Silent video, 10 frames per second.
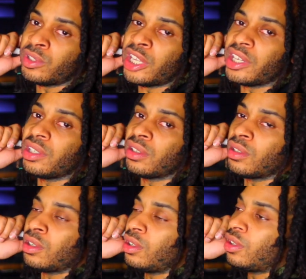Valee.
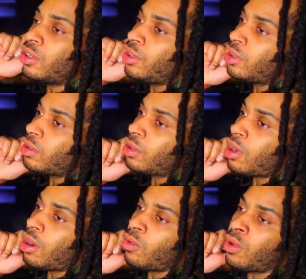You know,
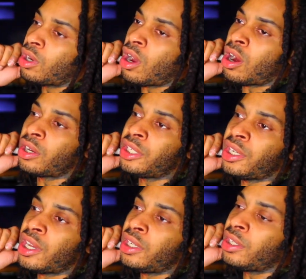one R
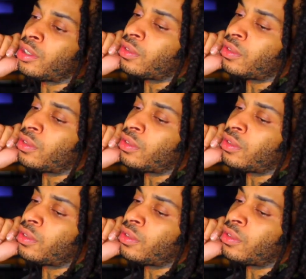E A